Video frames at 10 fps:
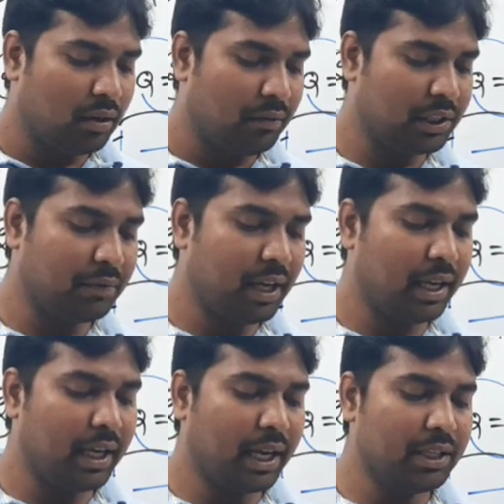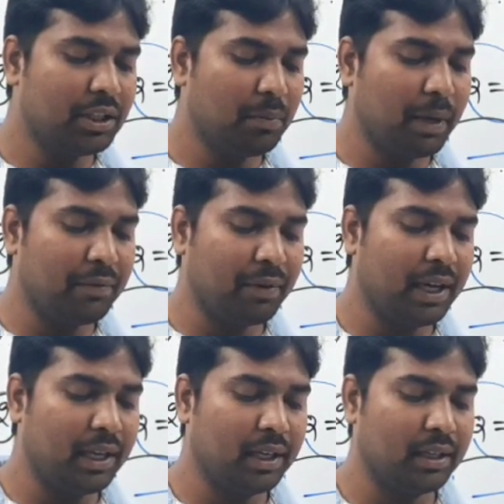which when increased by
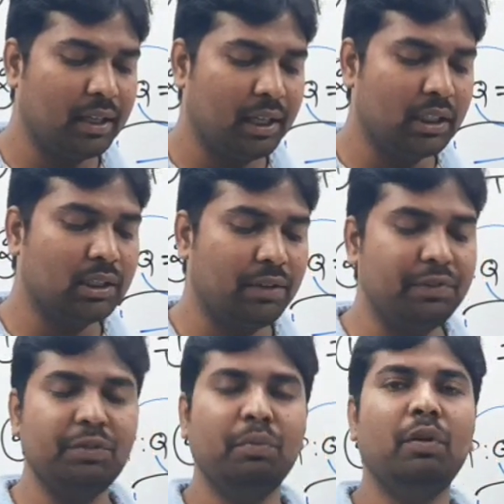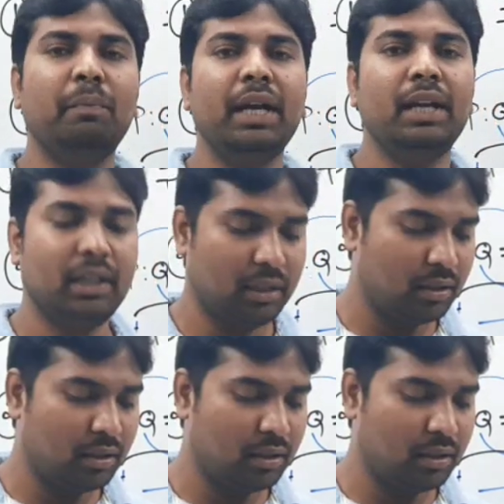5 is divisible by